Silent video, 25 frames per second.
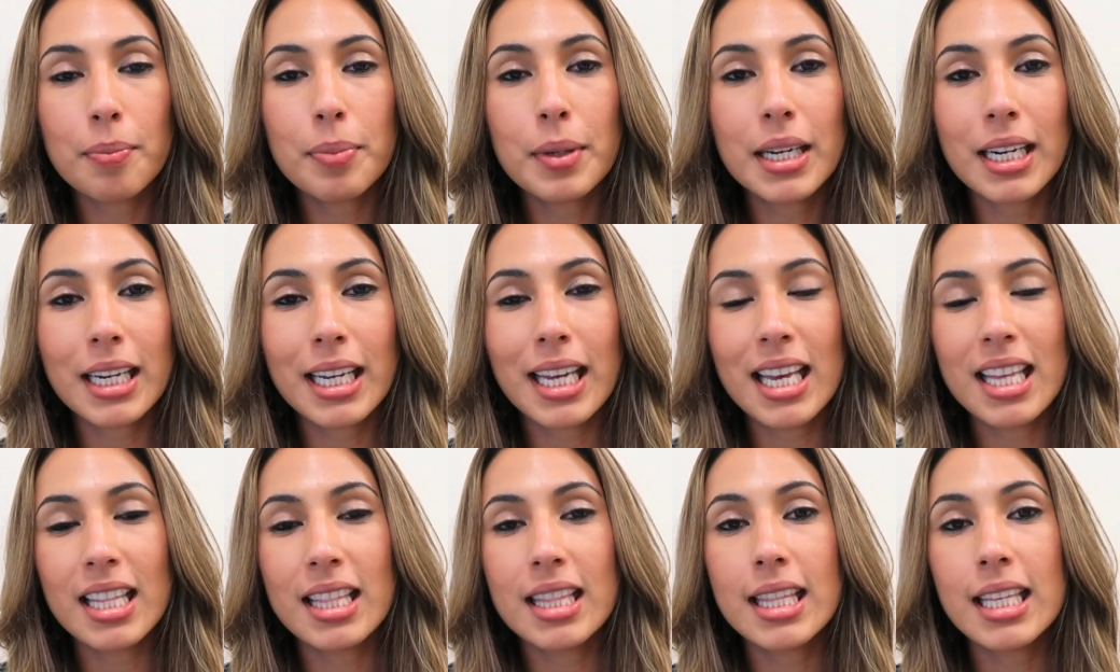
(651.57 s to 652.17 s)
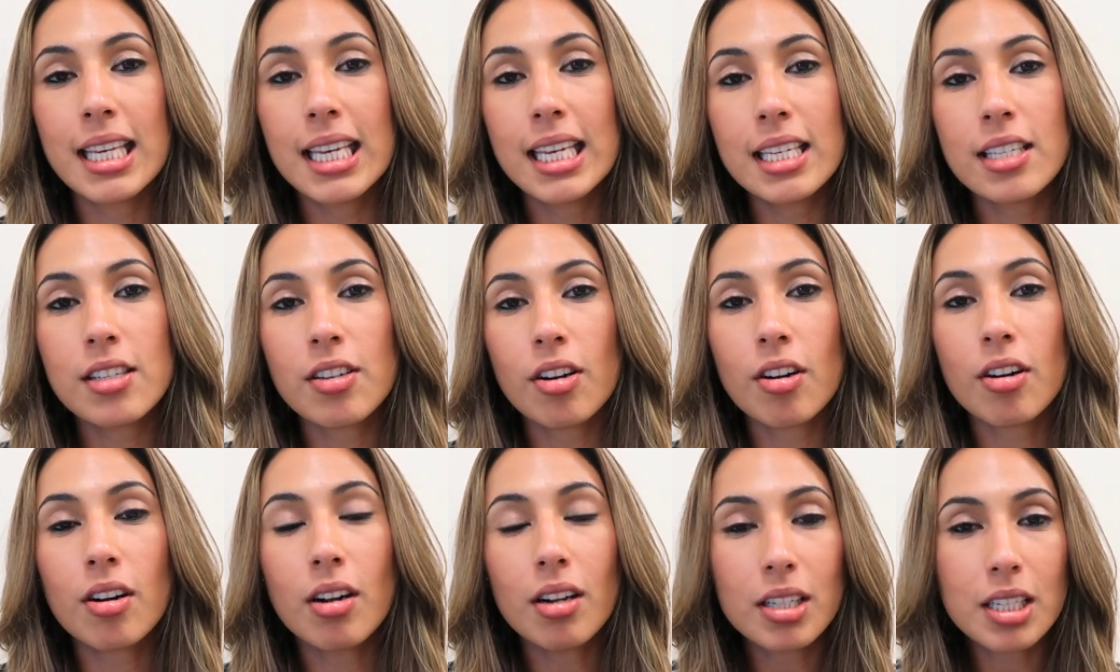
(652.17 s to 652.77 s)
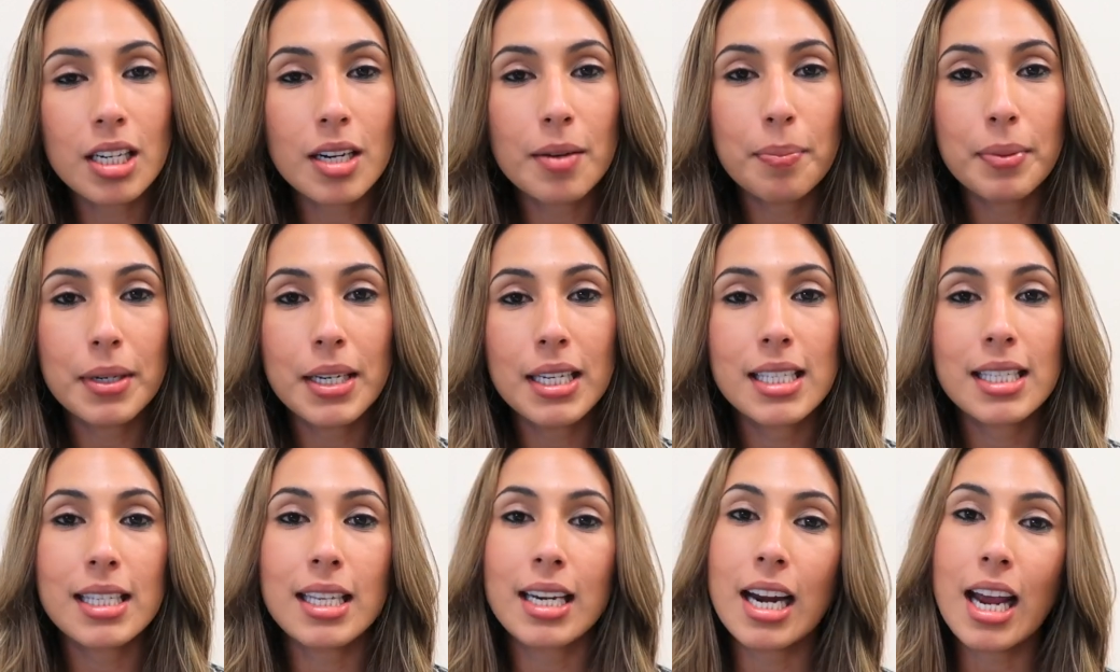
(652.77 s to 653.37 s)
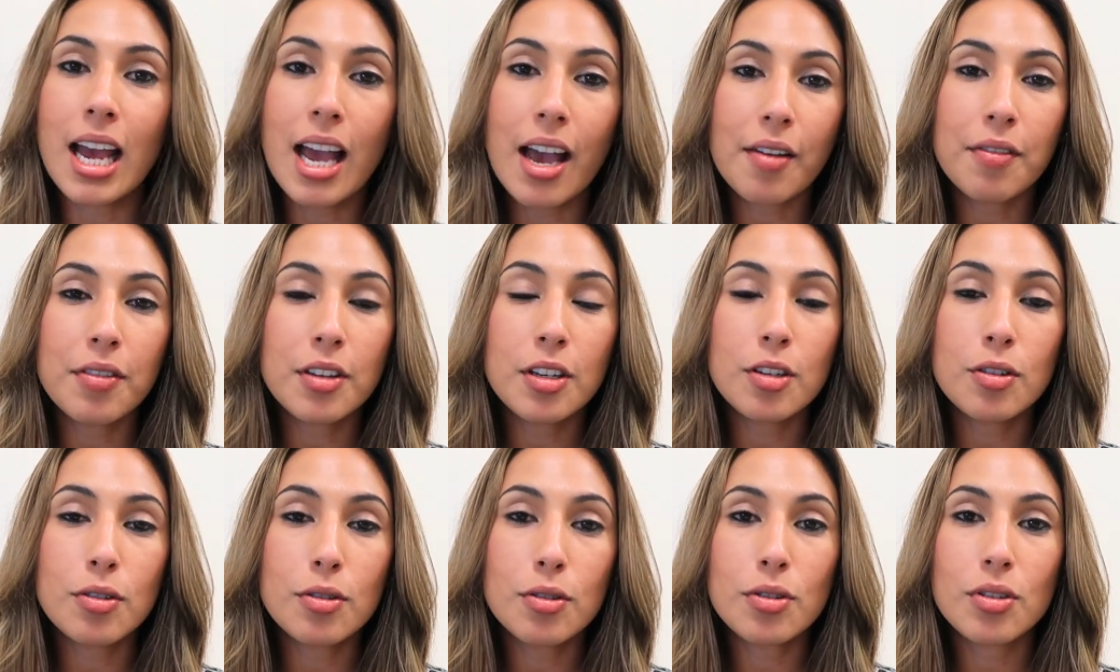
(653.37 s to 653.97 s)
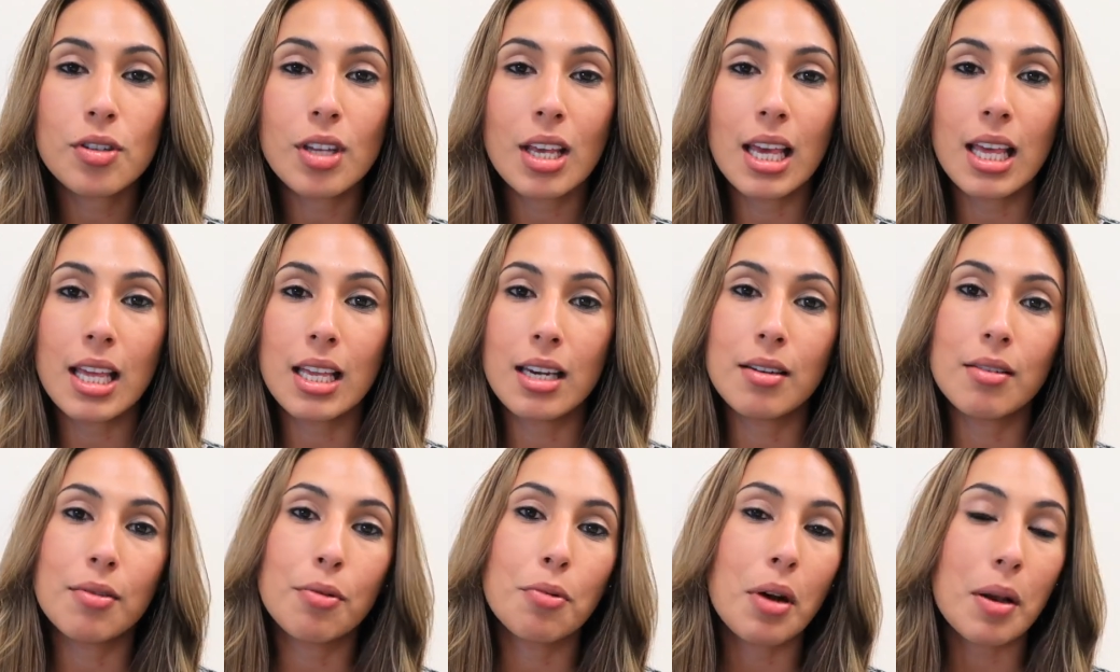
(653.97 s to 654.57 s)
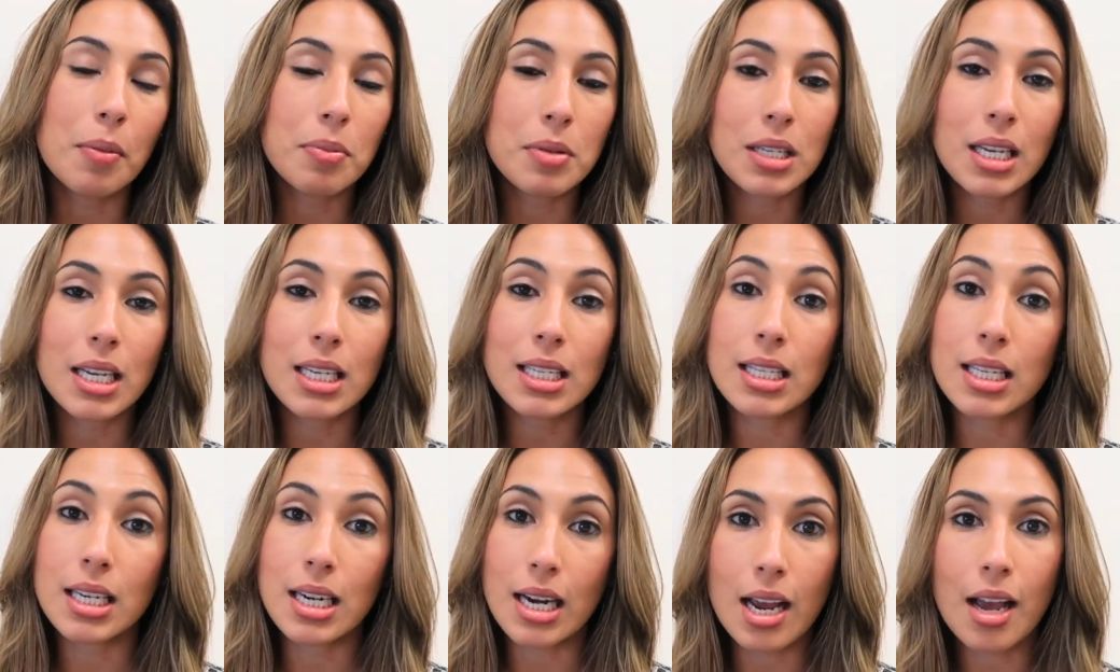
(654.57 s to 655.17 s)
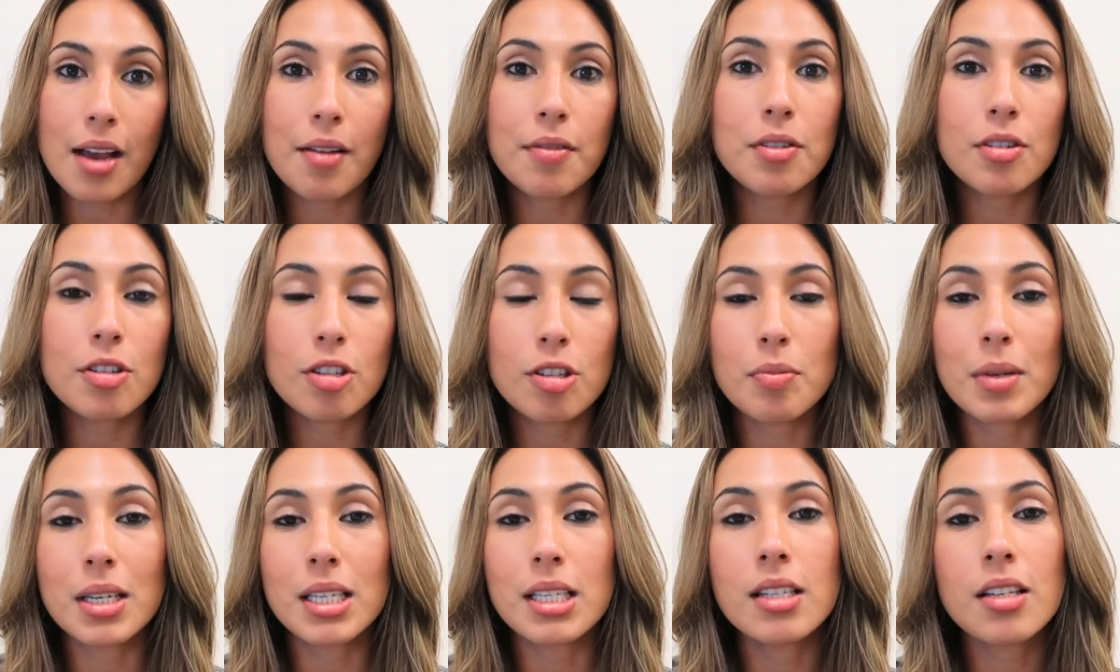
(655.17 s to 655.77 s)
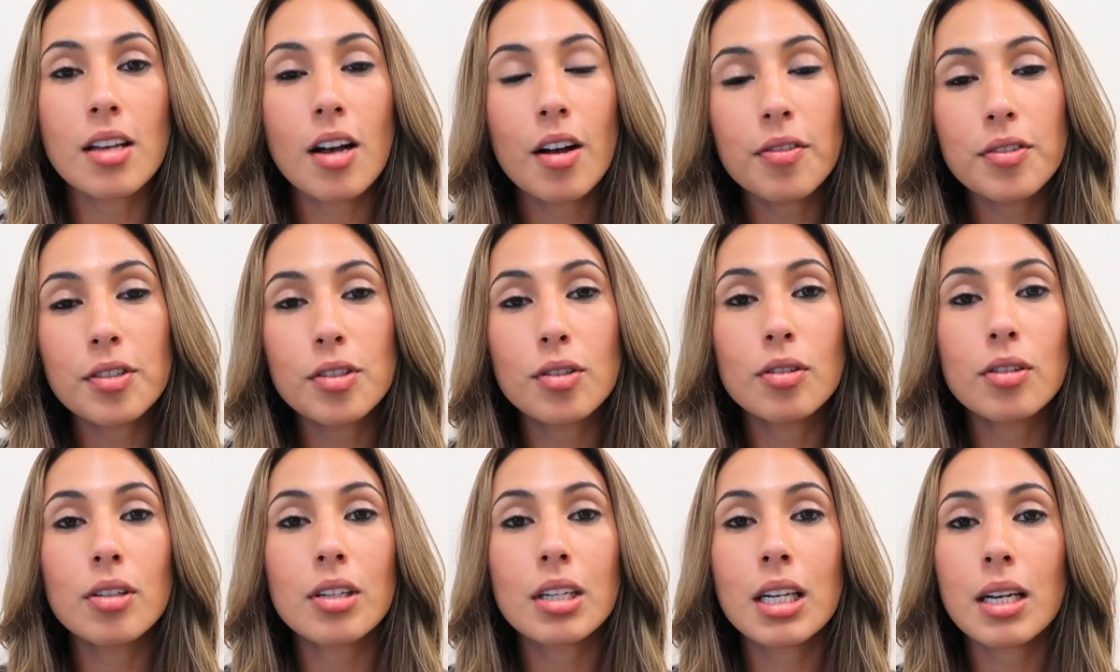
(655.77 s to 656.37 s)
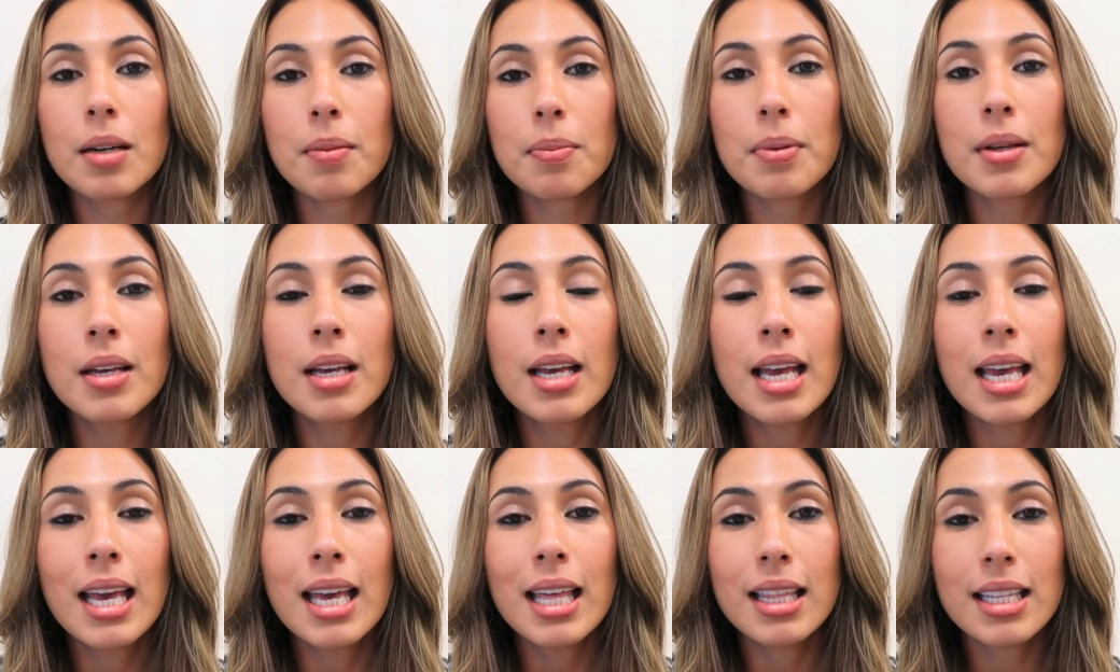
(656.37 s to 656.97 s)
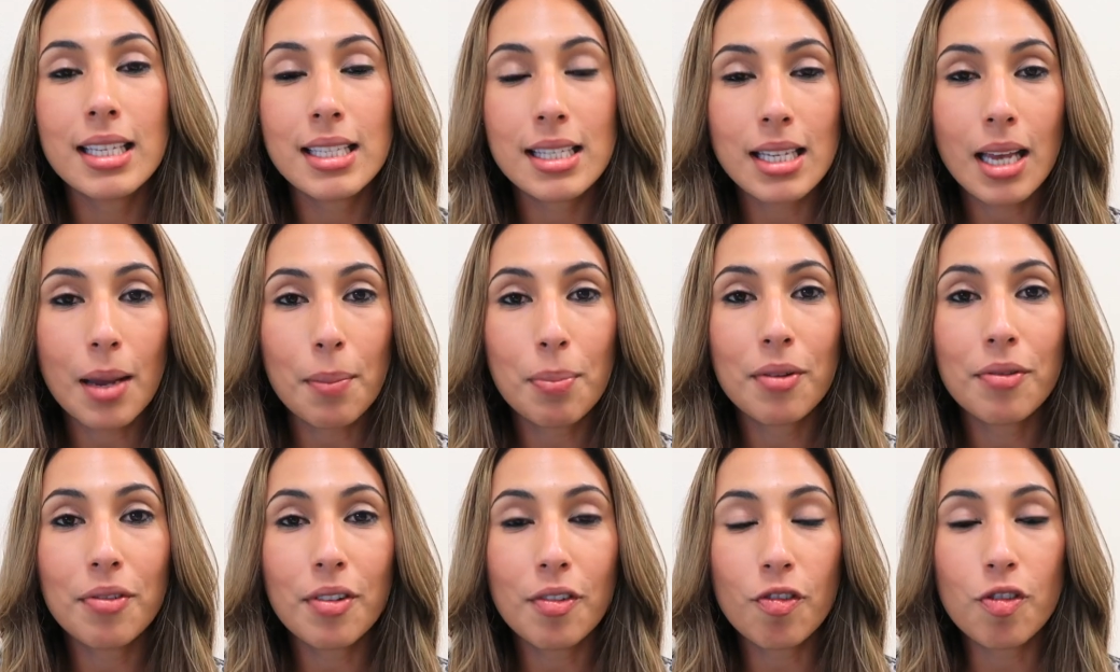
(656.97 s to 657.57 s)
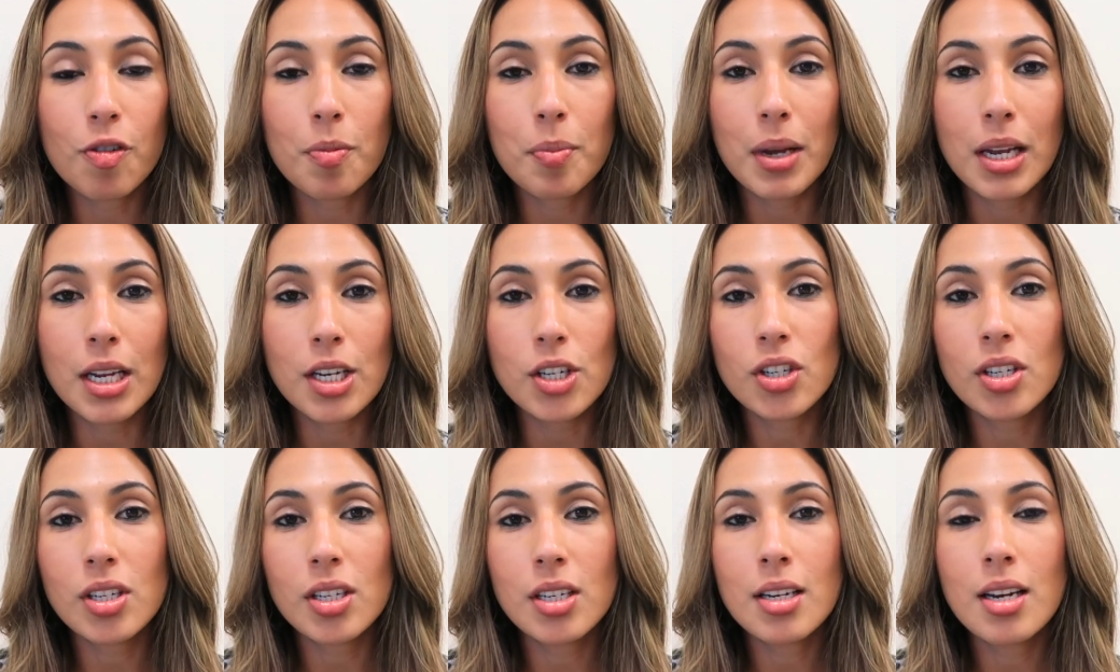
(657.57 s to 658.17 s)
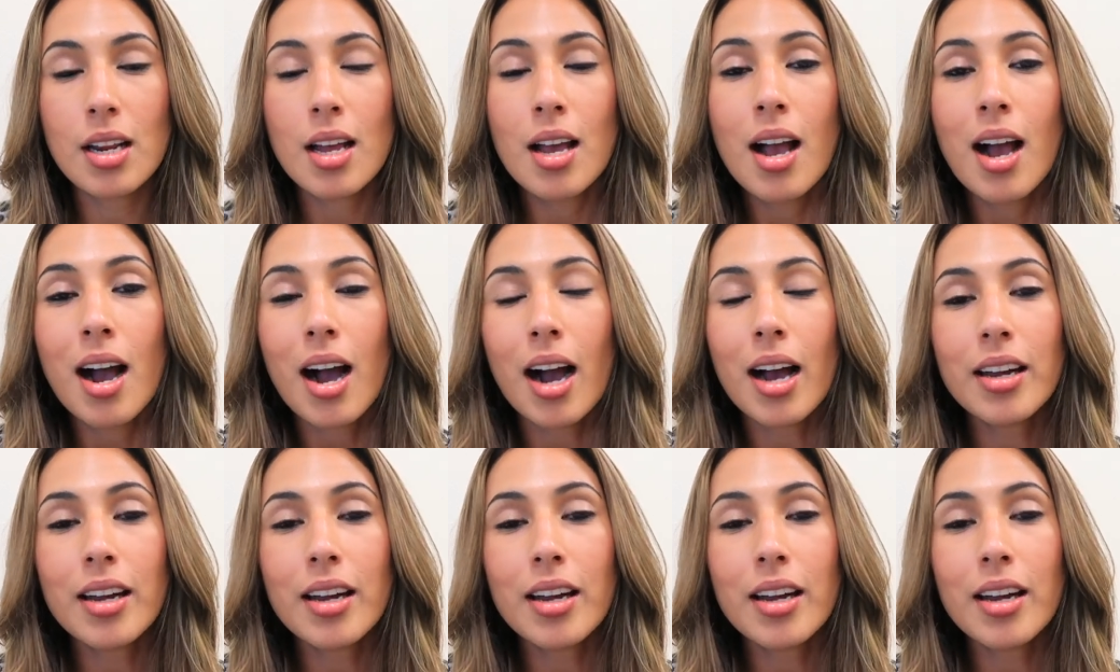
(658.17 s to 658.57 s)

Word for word: but again, these are all companies that I have used and websites that I have used myself to look up this type of information.